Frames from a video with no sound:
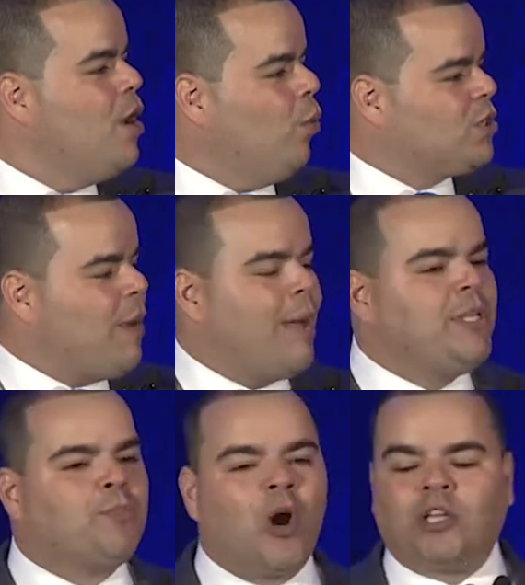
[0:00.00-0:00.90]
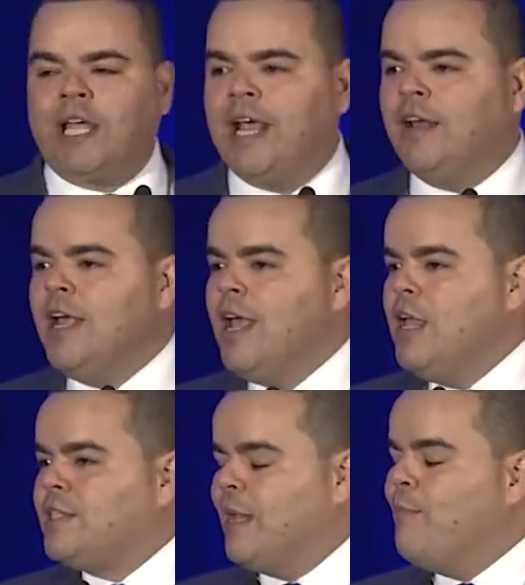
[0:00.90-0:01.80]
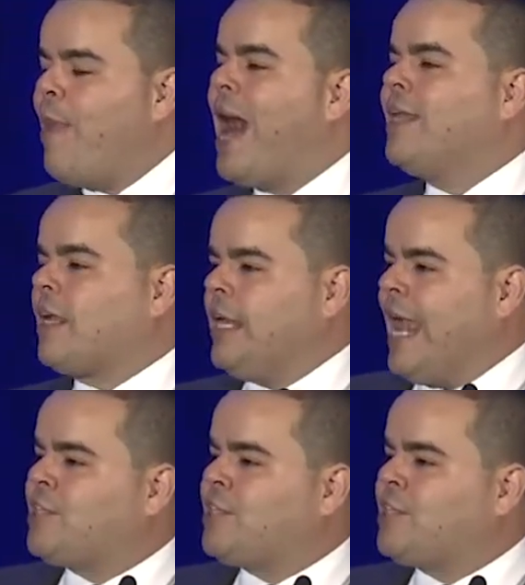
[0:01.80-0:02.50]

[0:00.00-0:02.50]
was mommy's birthday, and symbolically,